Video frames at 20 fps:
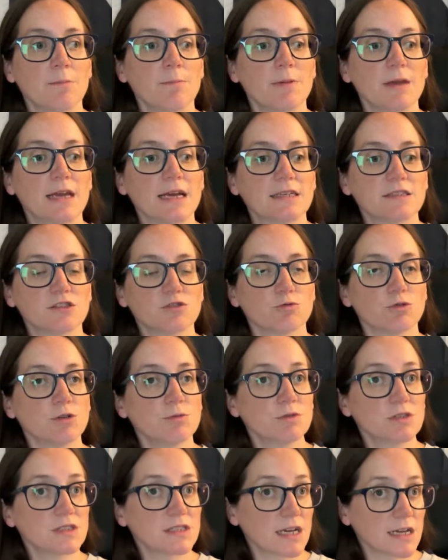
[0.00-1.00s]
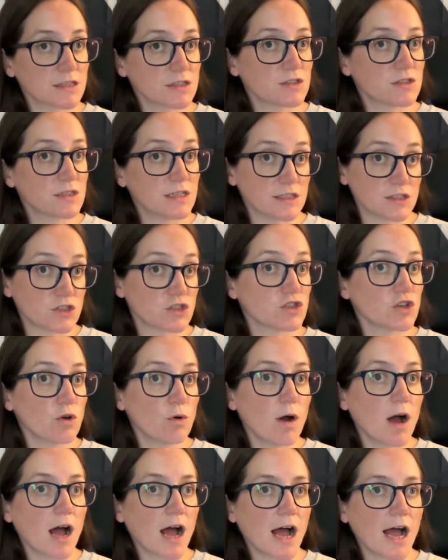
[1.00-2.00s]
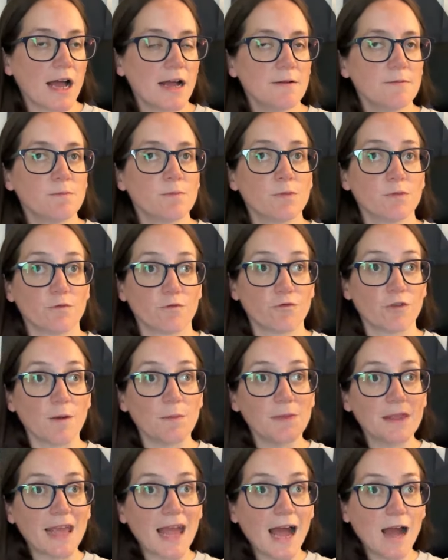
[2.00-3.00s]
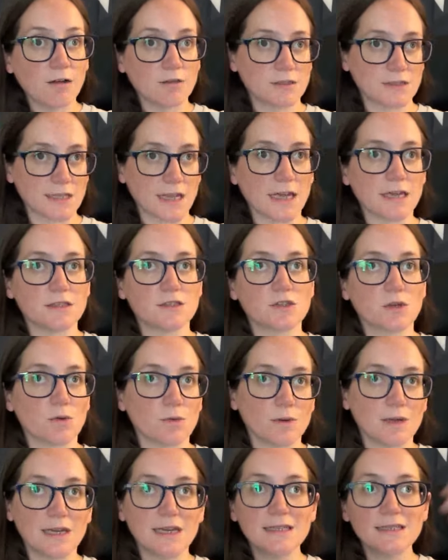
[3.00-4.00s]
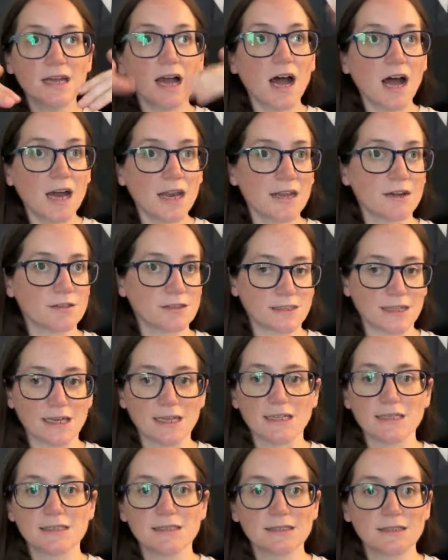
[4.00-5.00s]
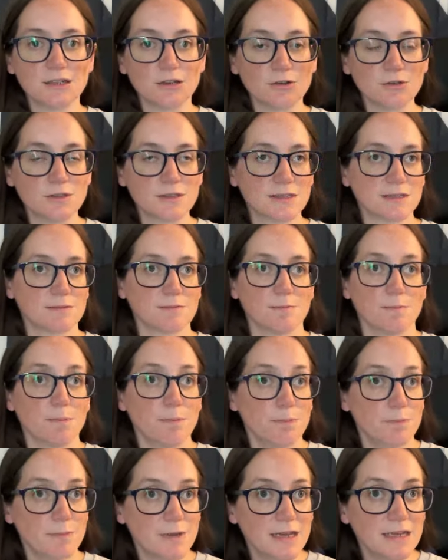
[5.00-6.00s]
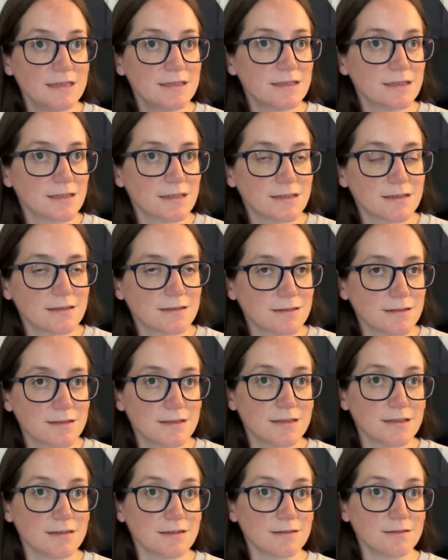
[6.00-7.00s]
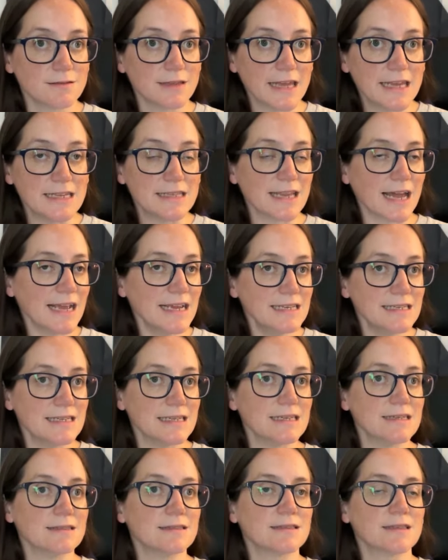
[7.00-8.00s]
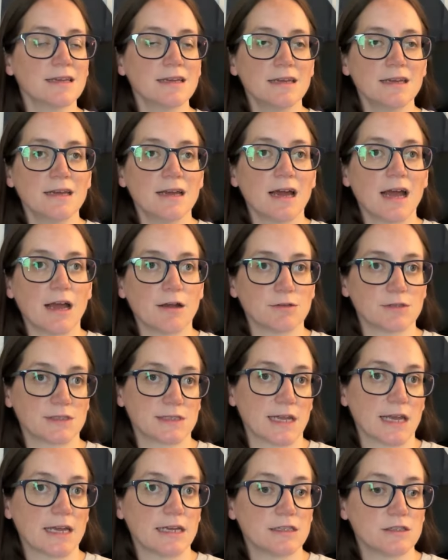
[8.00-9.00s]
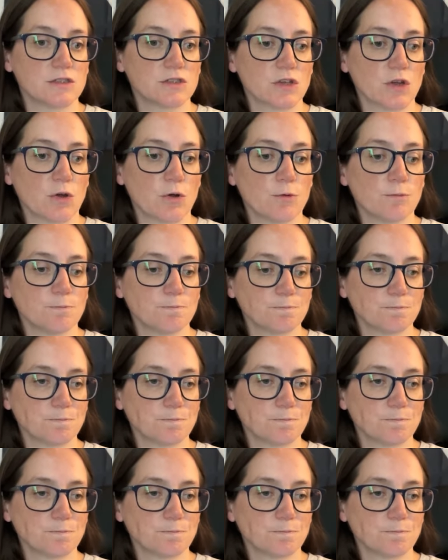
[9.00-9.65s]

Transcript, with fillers: because the room just got gets so hot from the outside. So it's hot outside. It's, you know, it's mid to, to late nineties outside. So